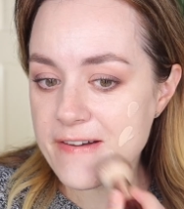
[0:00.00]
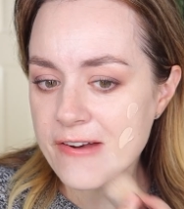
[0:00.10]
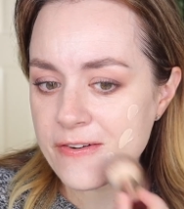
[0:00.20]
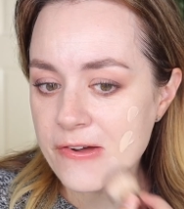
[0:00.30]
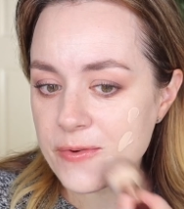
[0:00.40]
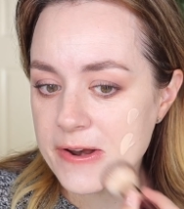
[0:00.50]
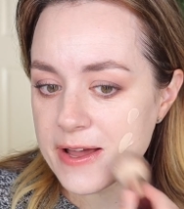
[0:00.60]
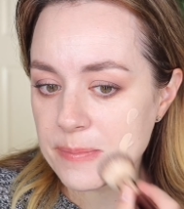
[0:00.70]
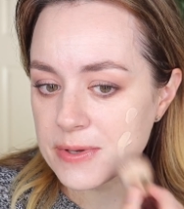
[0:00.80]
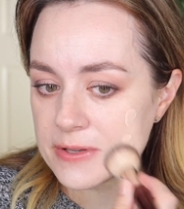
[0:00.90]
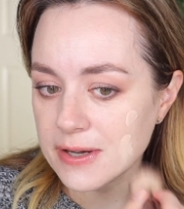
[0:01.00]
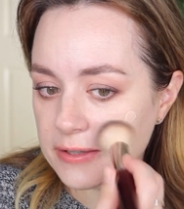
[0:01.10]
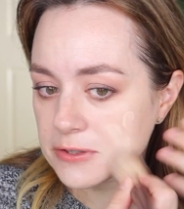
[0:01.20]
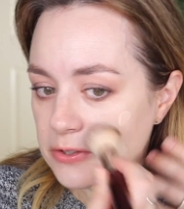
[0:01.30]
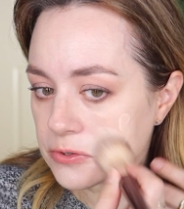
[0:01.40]
I don't know what happened the
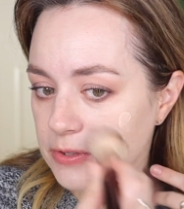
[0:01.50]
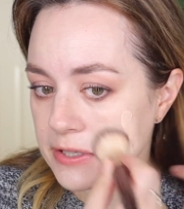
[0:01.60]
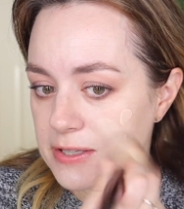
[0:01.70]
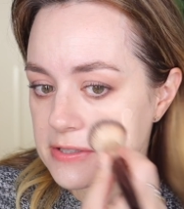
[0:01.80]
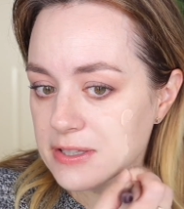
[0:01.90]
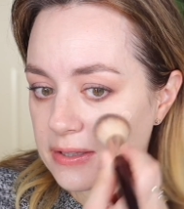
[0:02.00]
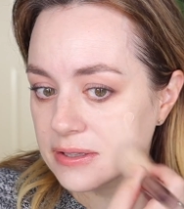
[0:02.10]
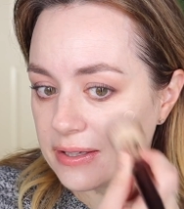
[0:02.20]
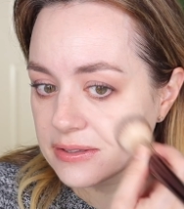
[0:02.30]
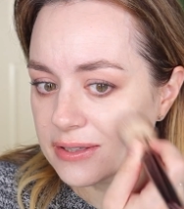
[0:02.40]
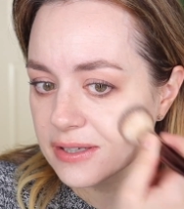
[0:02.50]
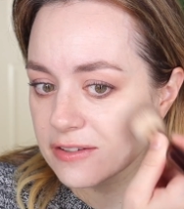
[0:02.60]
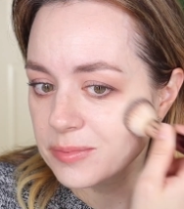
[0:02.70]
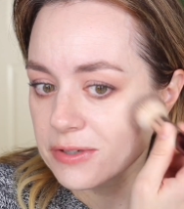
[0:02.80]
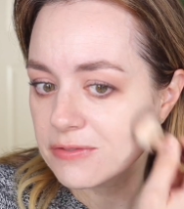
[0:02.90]
other 2 days and I did
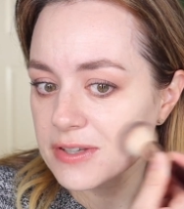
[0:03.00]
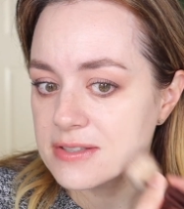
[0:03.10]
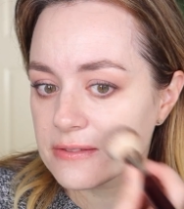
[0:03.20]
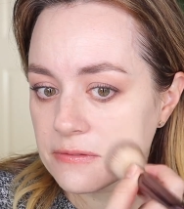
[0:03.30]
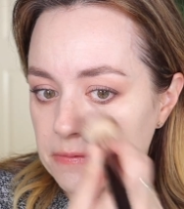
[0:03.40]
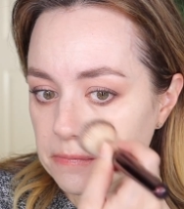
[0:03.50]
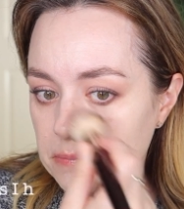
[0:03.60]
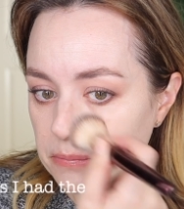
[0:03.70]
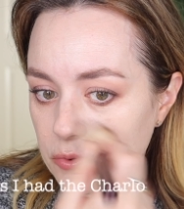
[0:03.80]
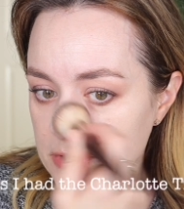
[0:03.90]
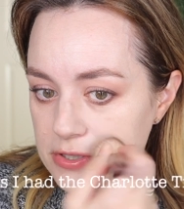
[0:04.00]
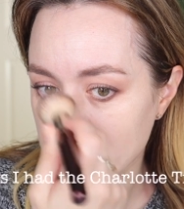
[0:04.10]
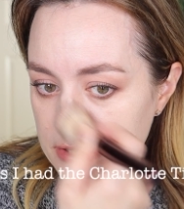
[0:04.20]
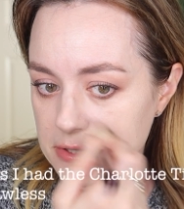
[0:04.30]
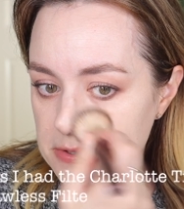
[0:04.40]
have my face
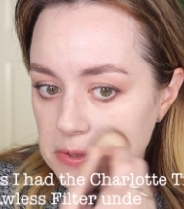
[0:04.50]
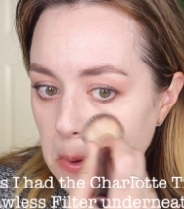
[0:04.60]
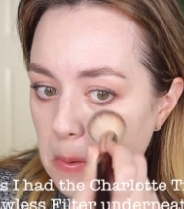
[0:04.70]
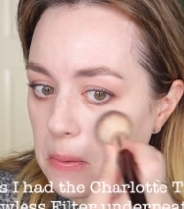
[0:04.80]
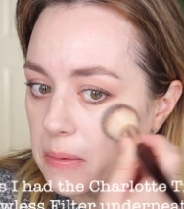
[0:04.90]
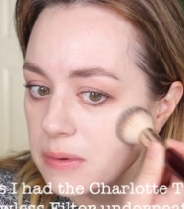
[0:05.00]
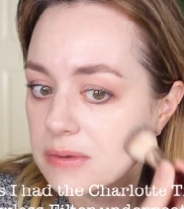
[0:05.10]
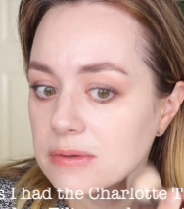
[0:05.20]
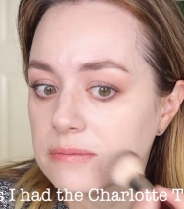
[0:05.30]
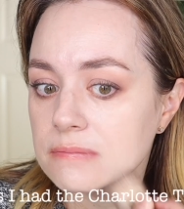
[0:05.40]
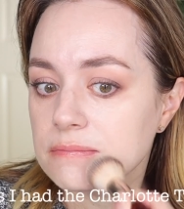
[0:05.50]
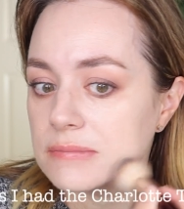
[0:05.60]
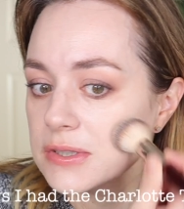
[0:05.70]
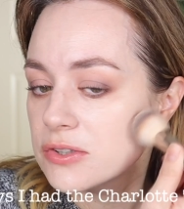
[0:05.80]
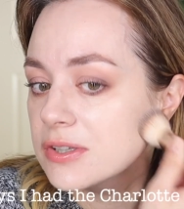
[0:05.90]
moisturized.
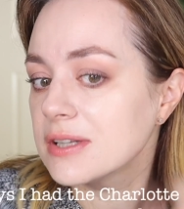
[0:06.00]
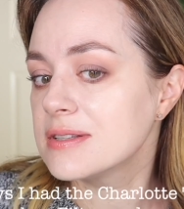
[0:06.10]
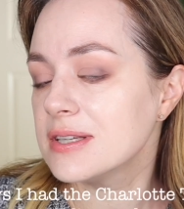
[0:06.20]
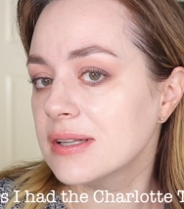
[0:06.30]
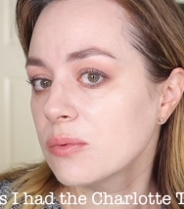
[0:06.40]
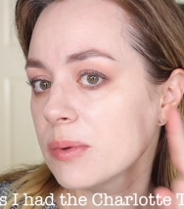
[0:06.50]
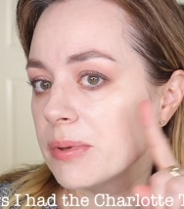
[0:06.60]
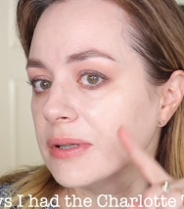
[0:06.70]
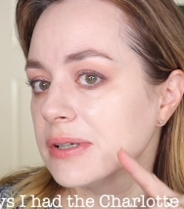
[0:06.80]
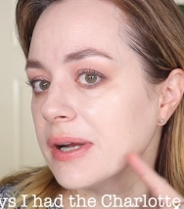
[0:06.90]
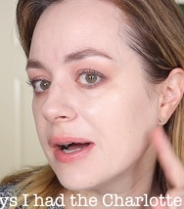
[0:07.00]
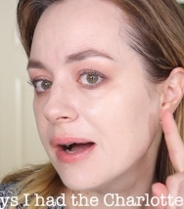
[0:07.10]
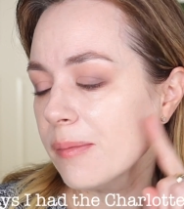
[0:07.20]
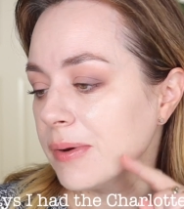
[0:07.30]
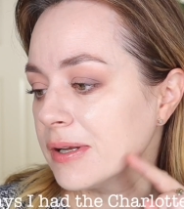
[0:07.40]
So you can see that we built it
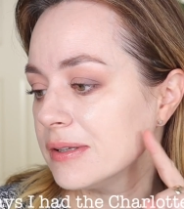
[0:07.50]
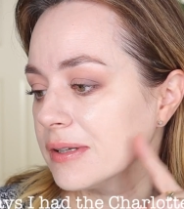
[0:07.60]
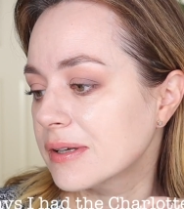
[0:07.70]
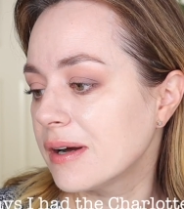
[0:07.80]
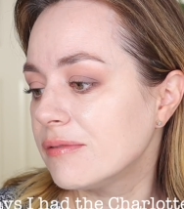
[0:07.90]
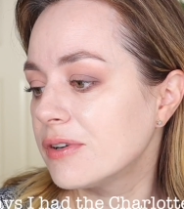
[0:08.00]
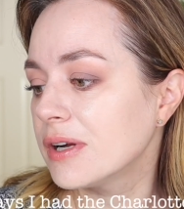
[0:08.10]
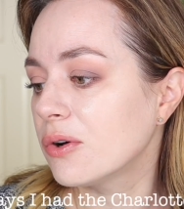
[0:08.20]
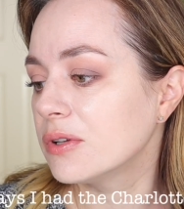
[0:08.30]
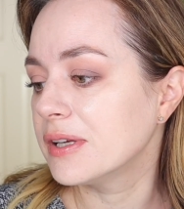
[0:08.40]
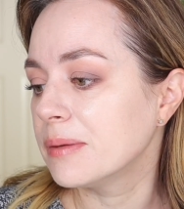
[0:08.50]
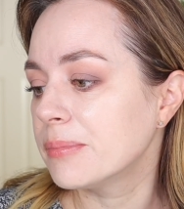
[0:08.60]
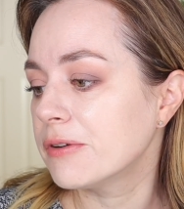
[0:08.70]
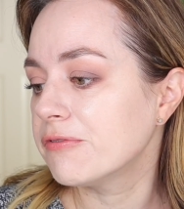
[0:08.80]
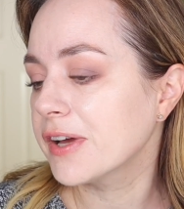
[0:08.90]
up and it did cover all the
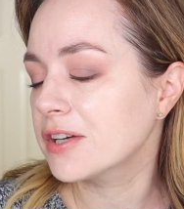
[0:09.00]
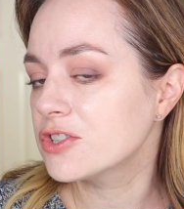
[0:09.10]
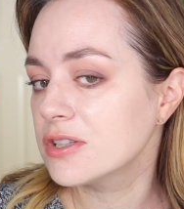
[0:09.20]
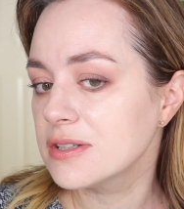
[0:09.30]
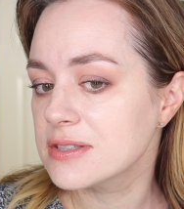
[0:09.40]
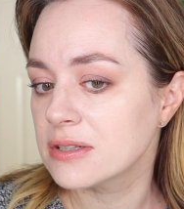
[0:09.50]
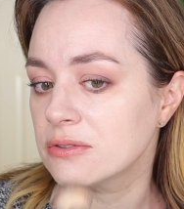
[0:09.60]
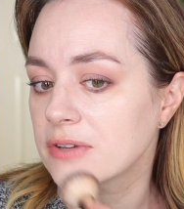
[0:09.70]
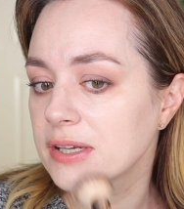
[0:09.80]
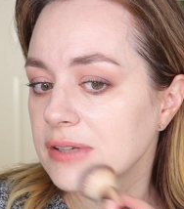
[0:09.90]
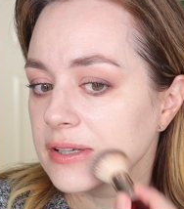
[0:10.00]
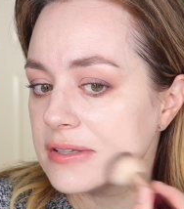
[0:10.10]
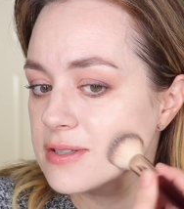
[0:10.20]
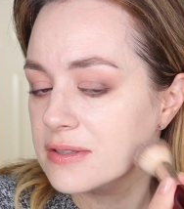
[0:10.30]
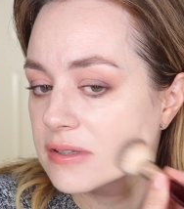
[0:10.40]
imperfections and redness.